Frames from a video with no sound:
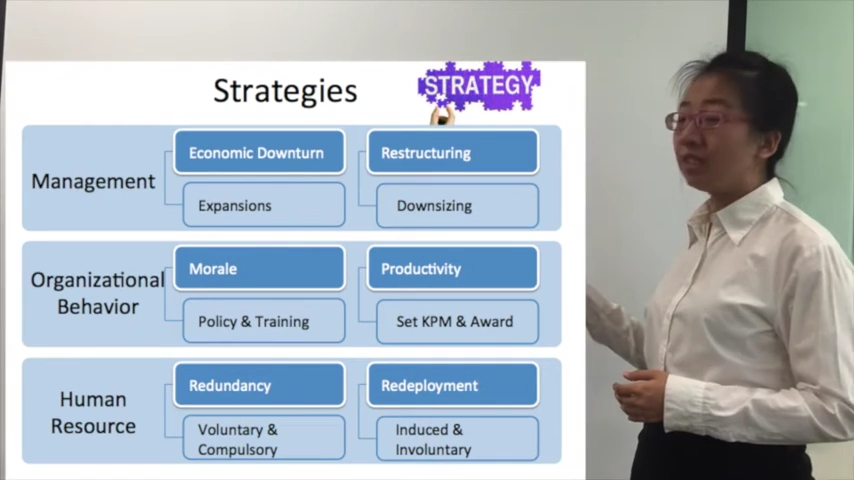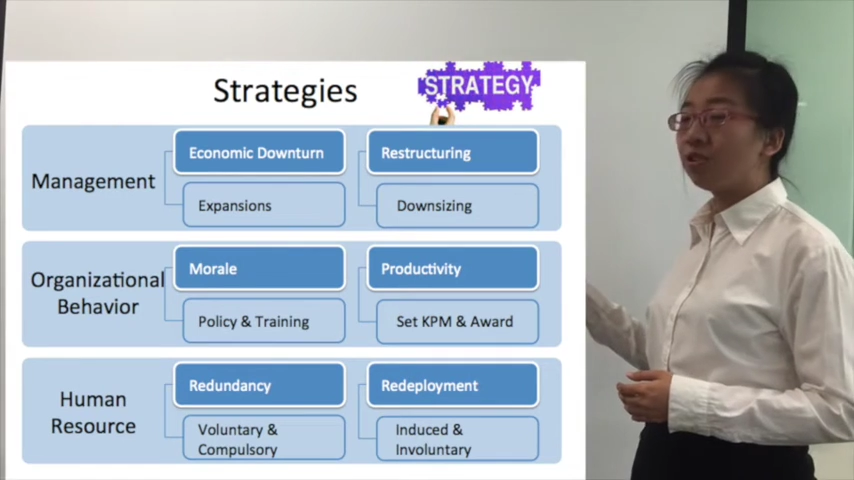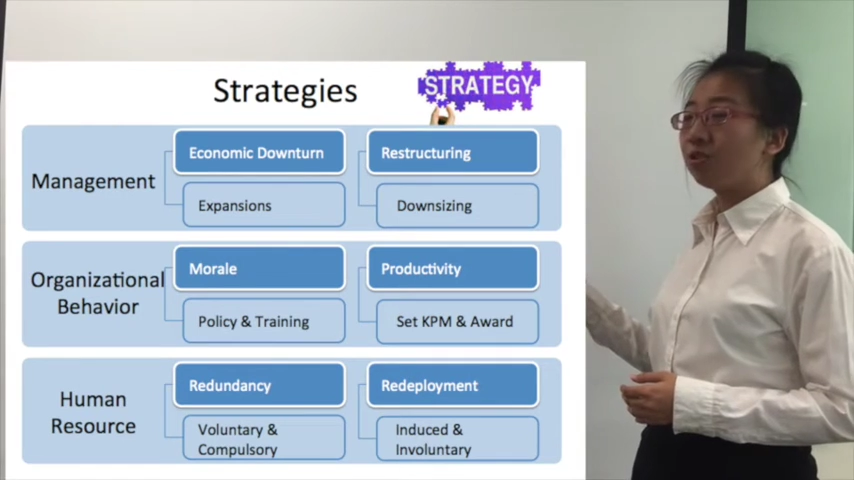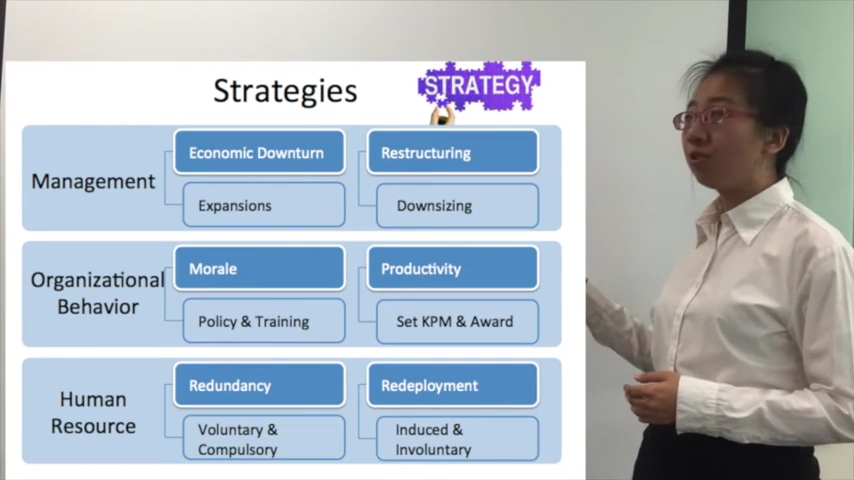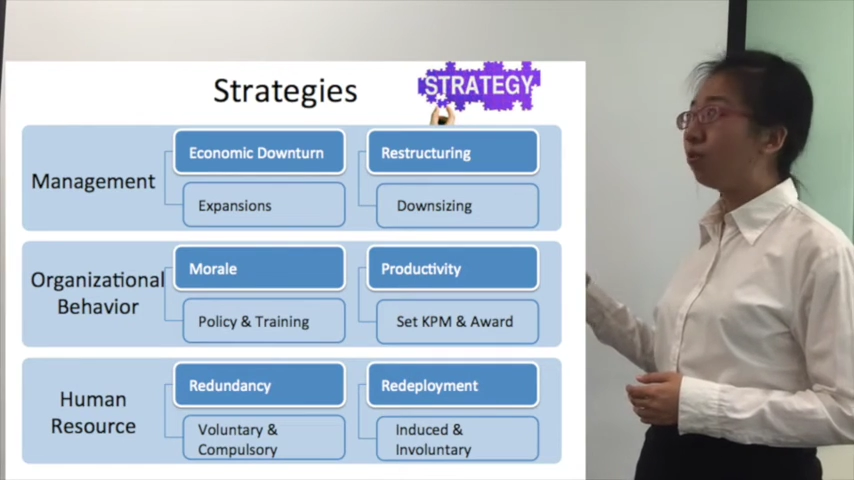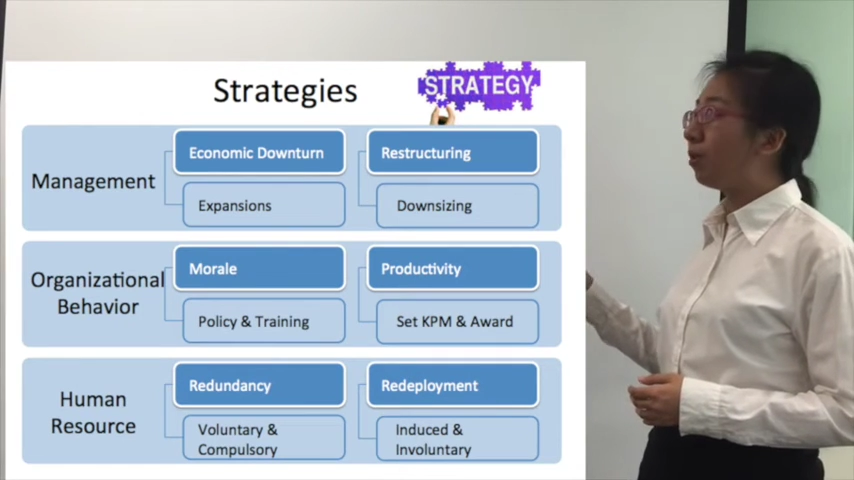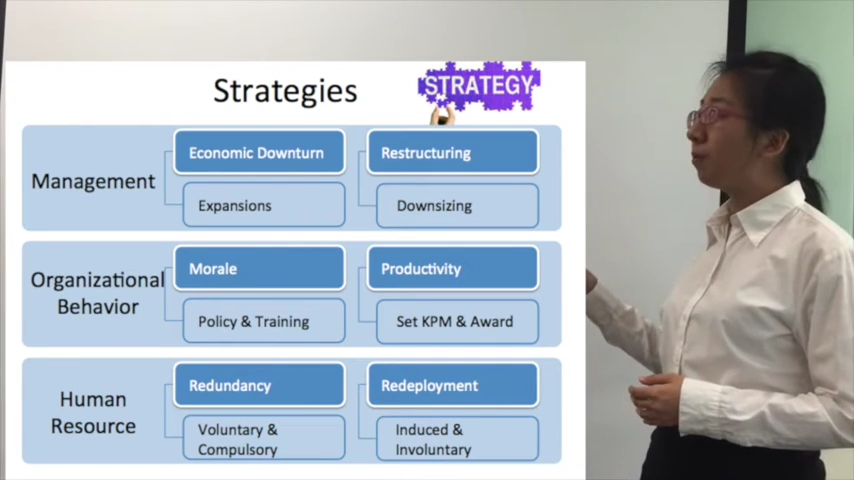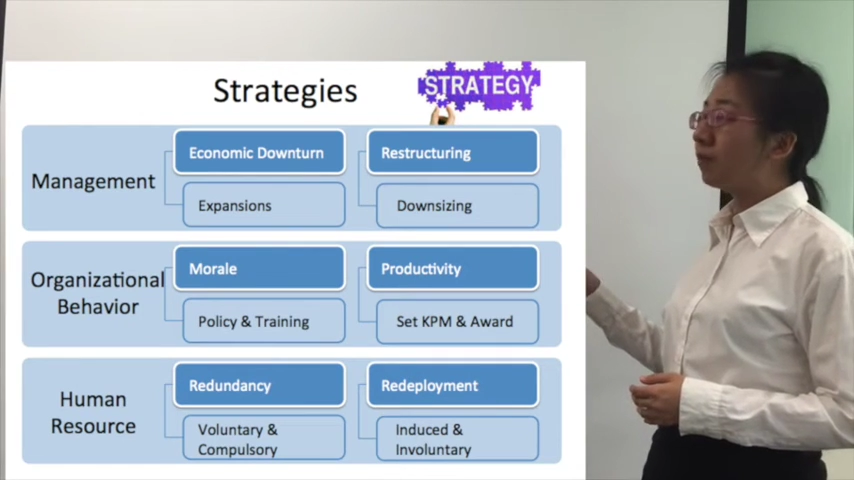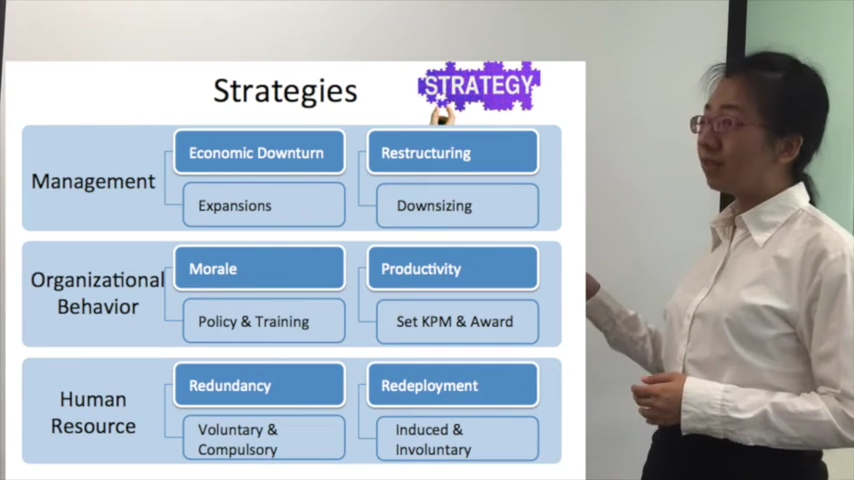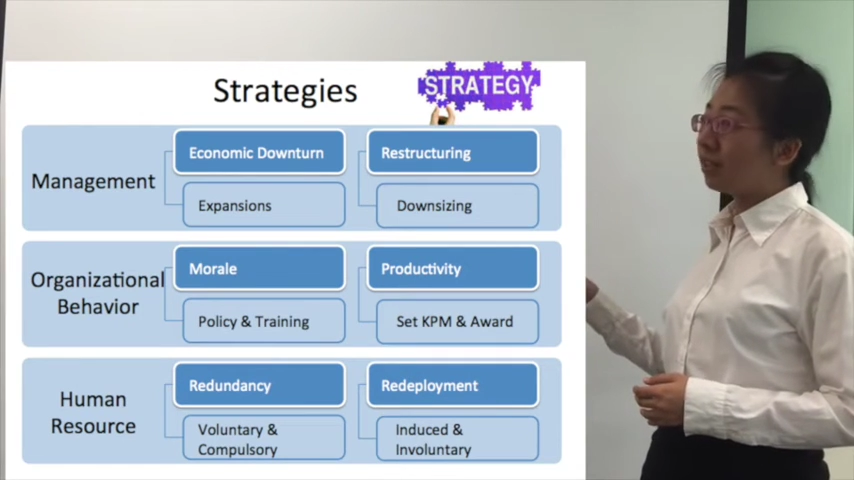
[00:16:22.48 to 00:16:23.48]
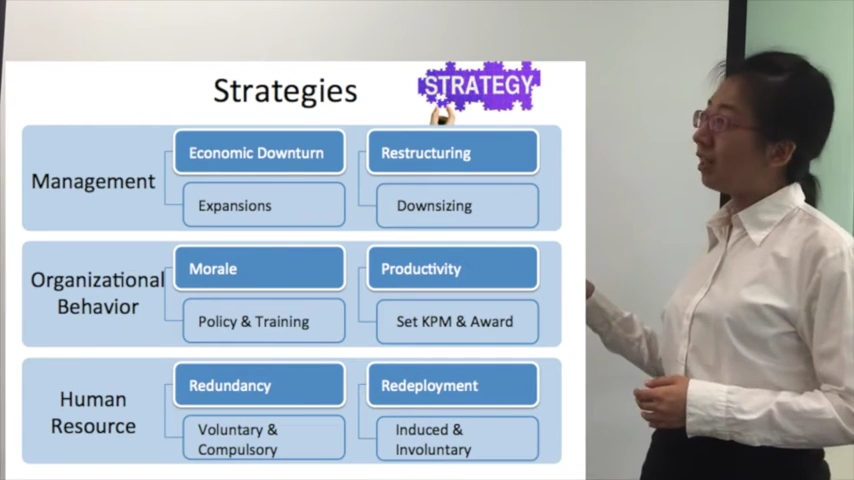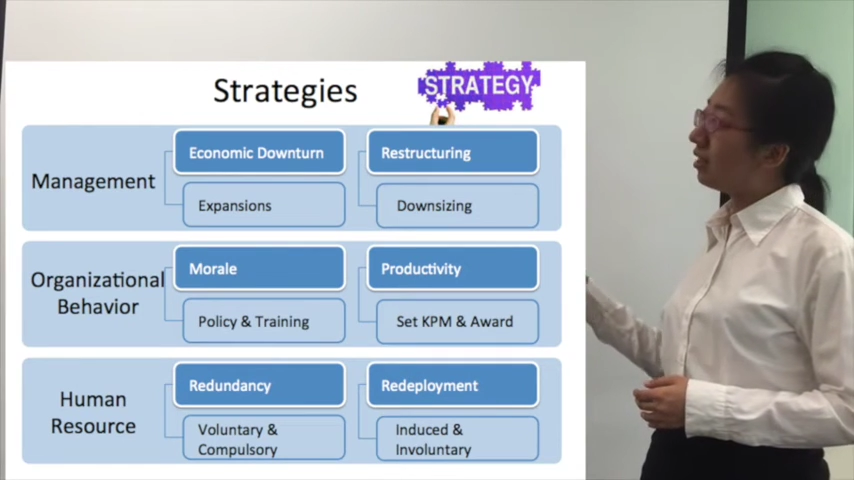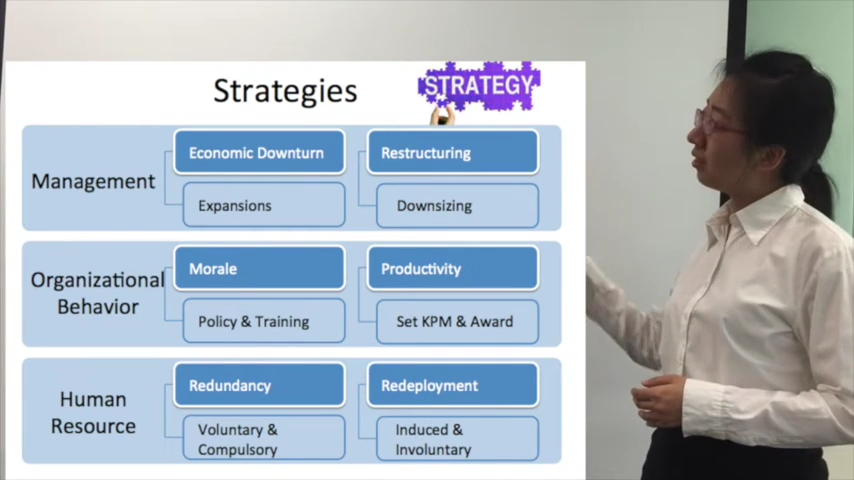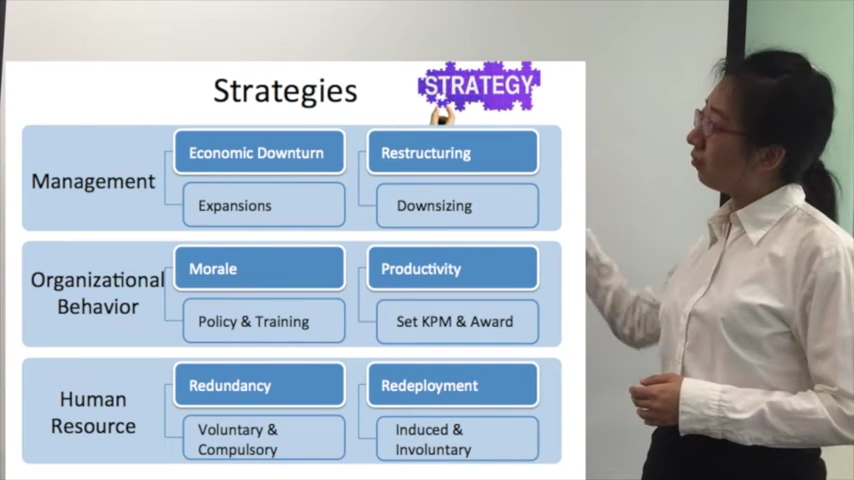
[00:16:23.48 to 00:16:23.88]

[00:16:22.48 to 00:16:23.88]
issue, we suggest the